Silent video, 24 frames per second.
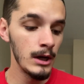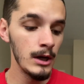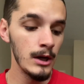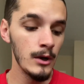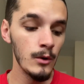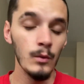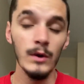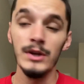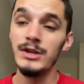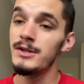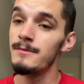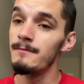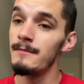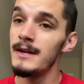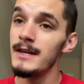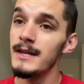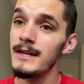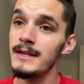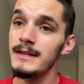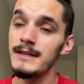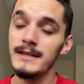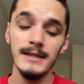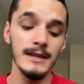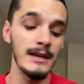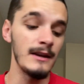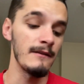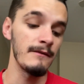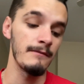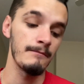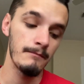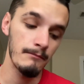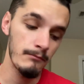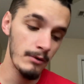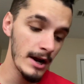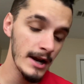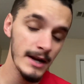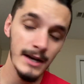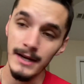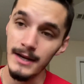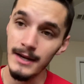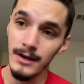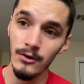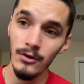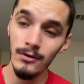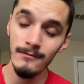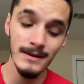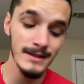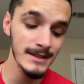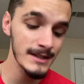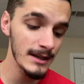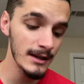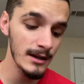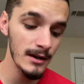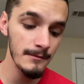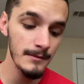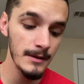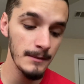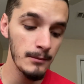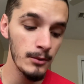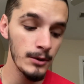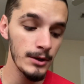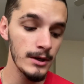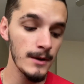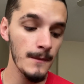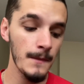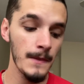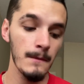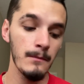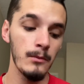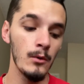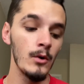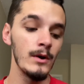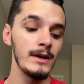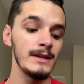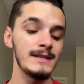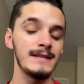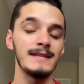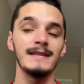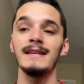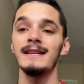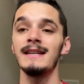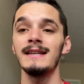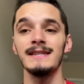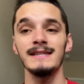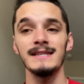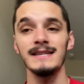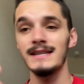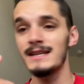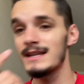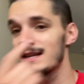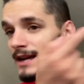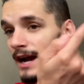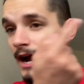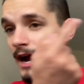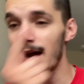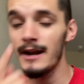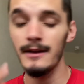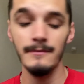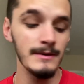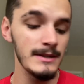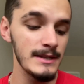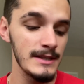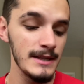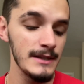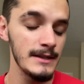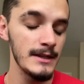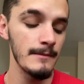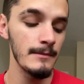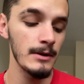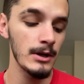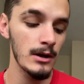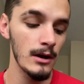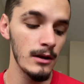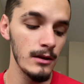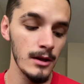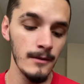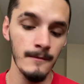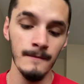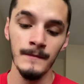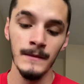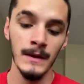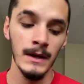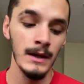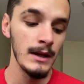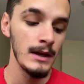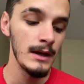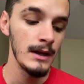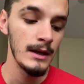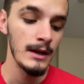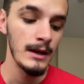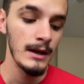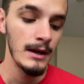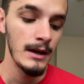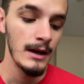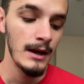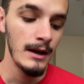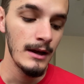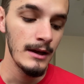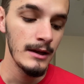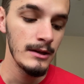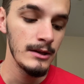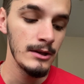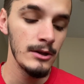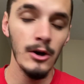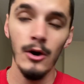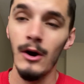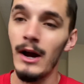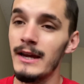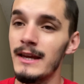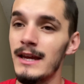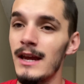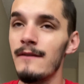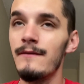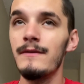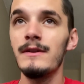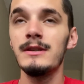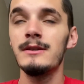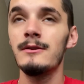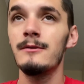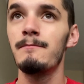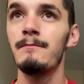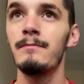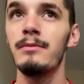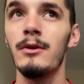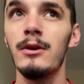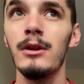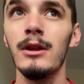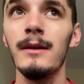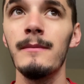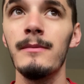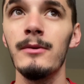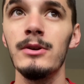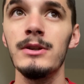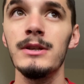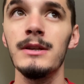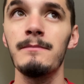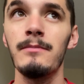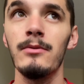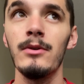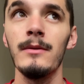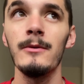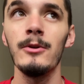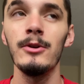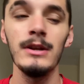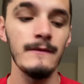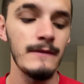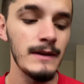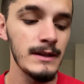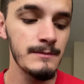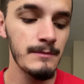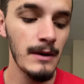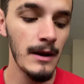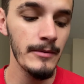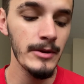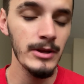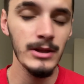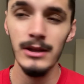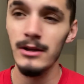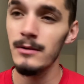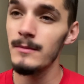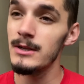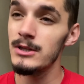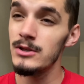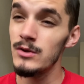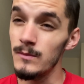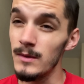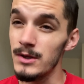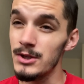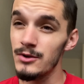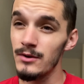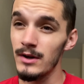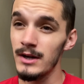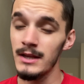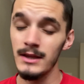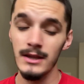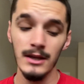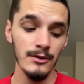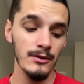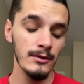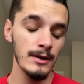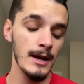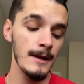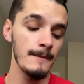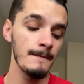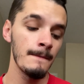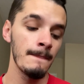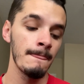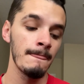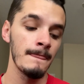Which means if Brandon Ingram isn't going to be putting up the points, then it's got to be CJ McCollum. You know, I gave this Clippers perimeter defense probably a little bit too much credit the other day.